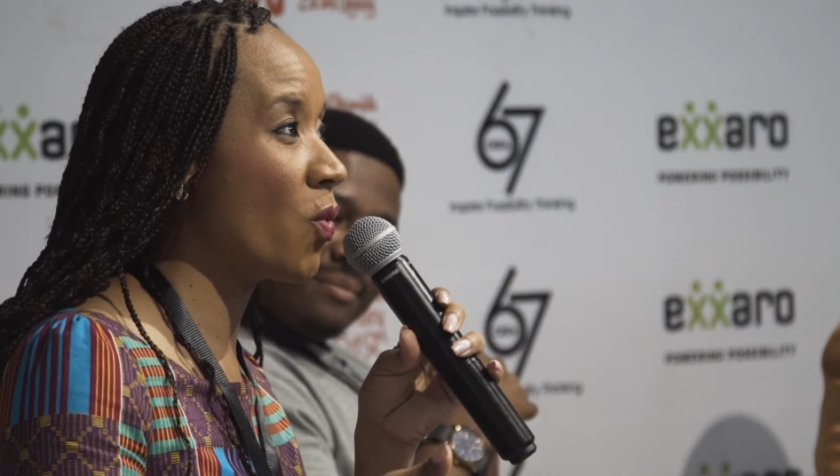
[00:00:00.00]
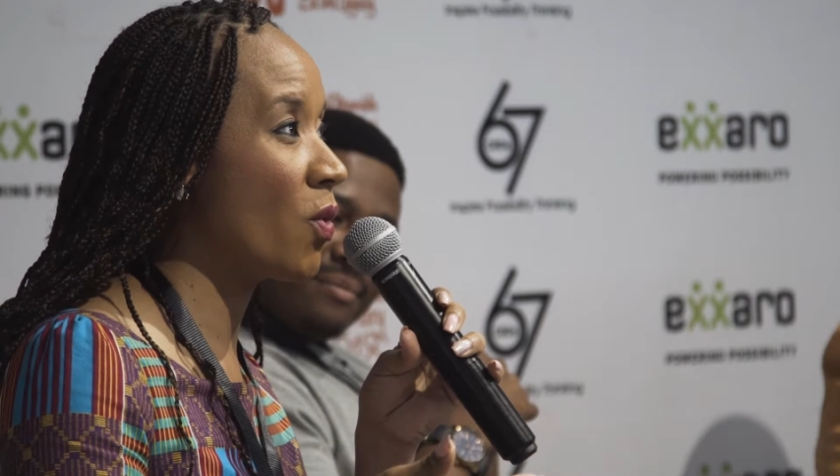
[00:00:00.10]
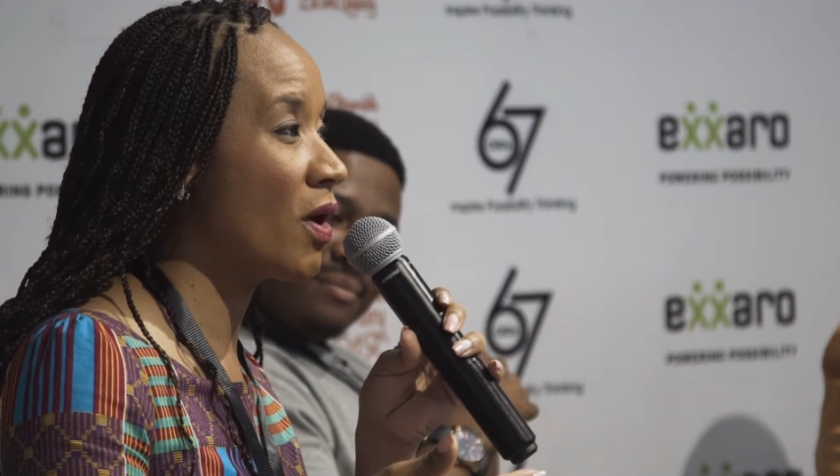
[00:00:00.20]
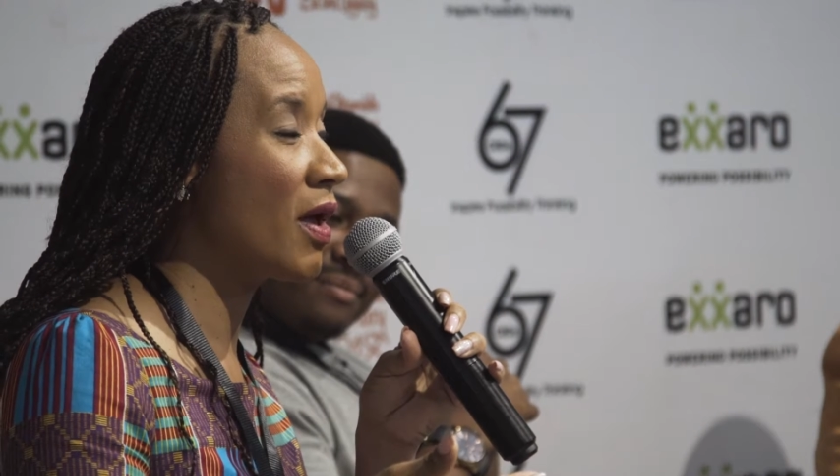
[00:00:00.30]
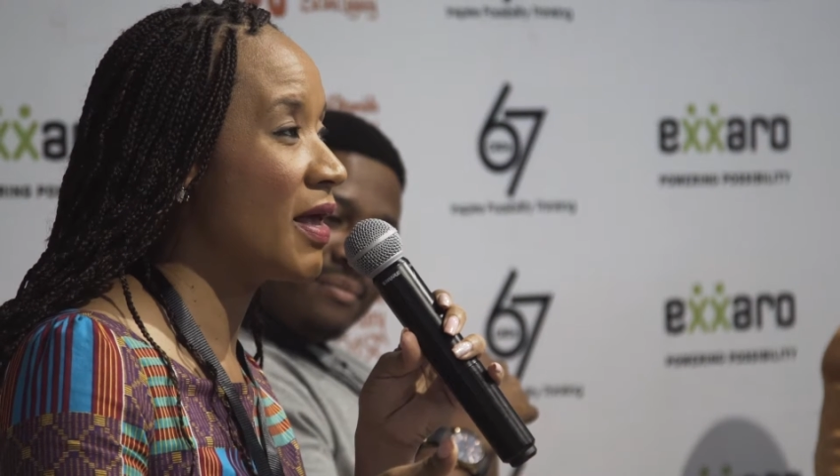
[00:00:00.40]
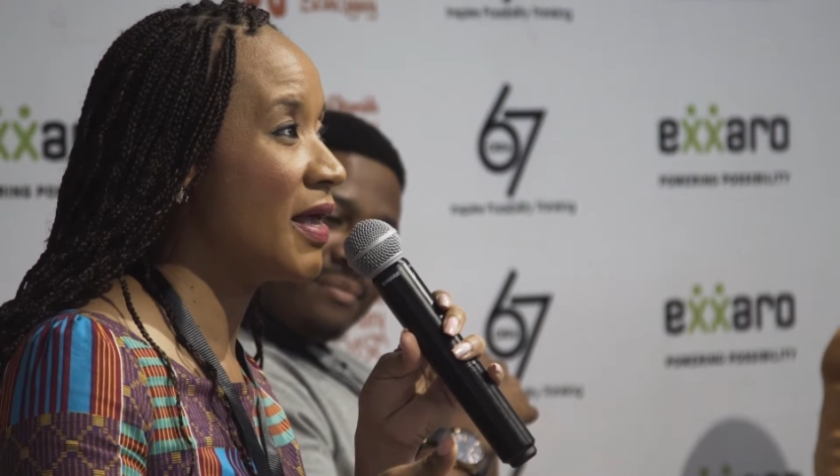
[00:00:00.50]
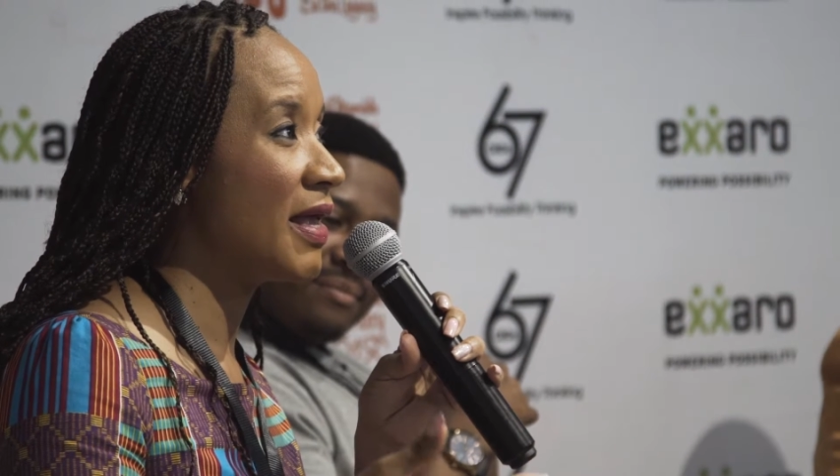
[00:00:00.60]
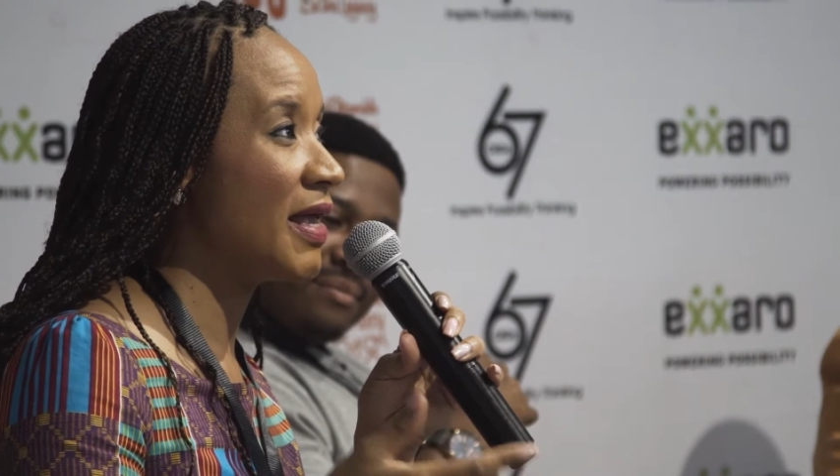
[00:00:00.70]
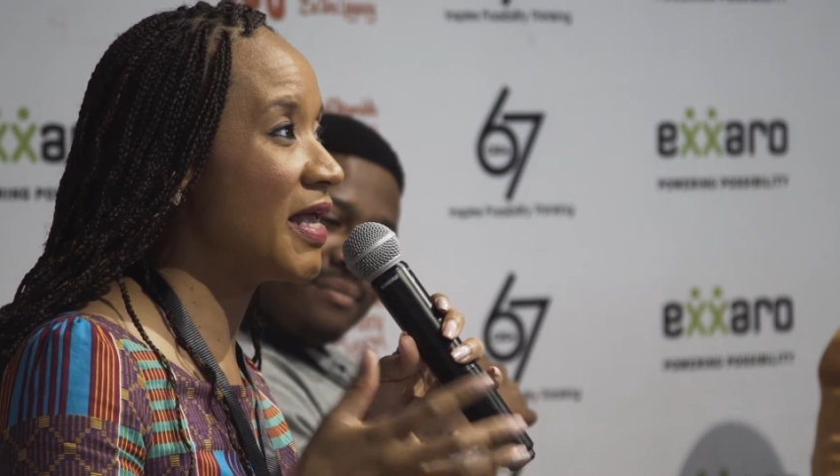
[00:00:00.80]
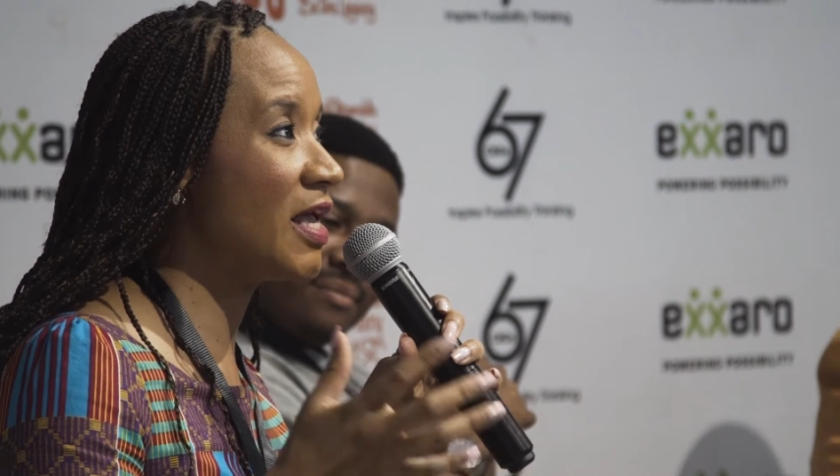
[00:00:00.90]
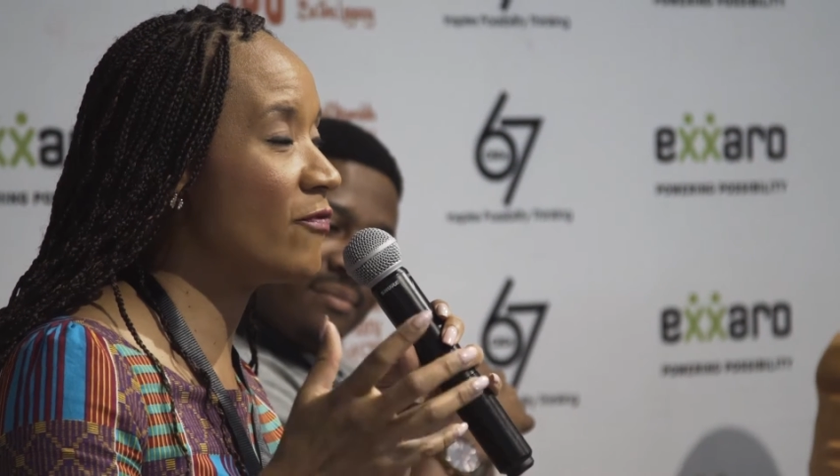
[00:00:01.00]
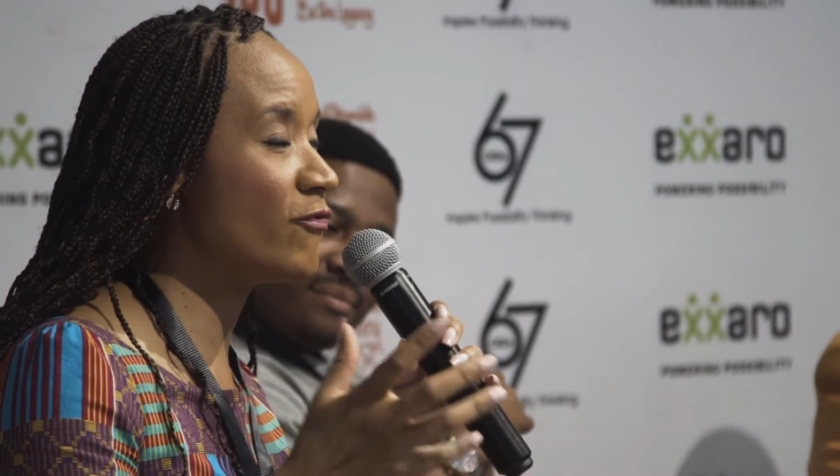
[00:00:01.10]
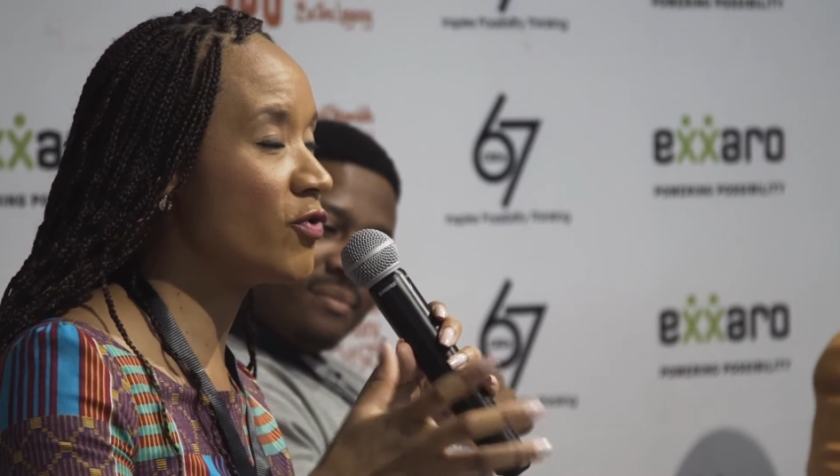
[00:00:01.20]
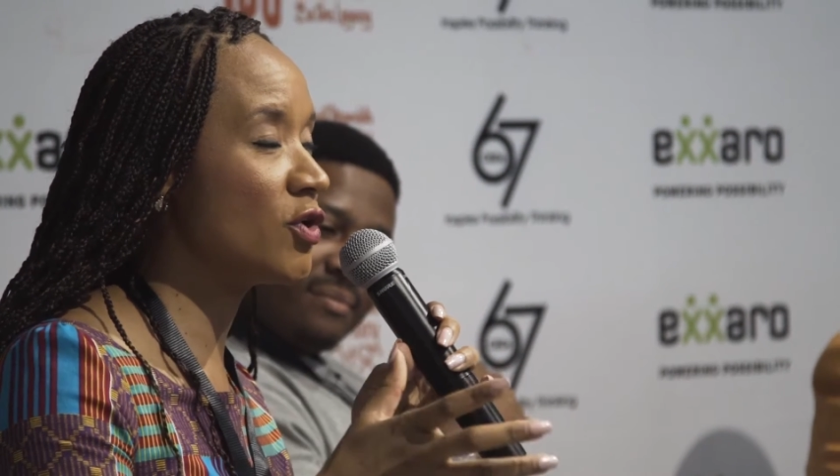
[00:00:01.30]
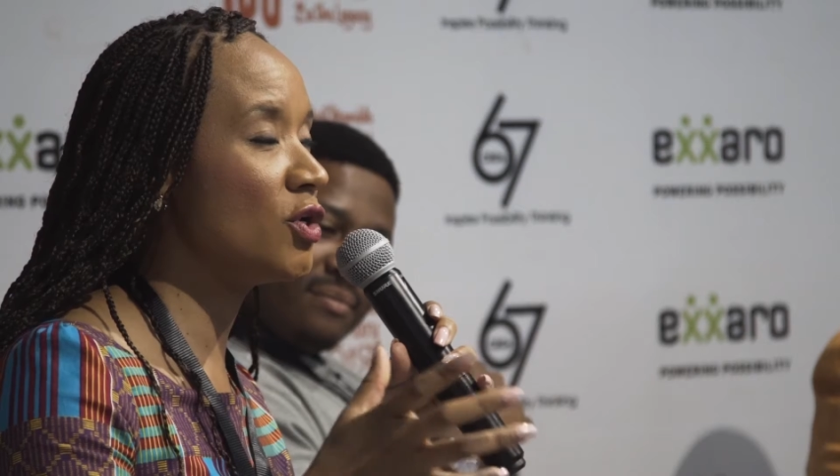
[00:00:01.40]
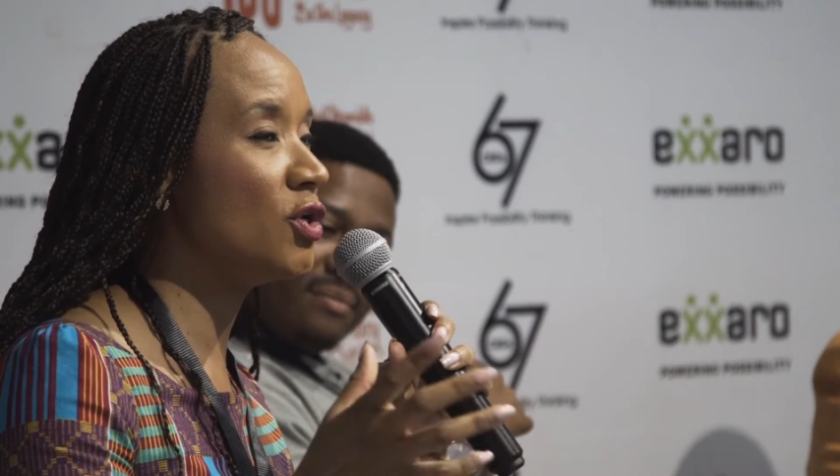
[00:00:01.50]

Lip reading: but also upskill as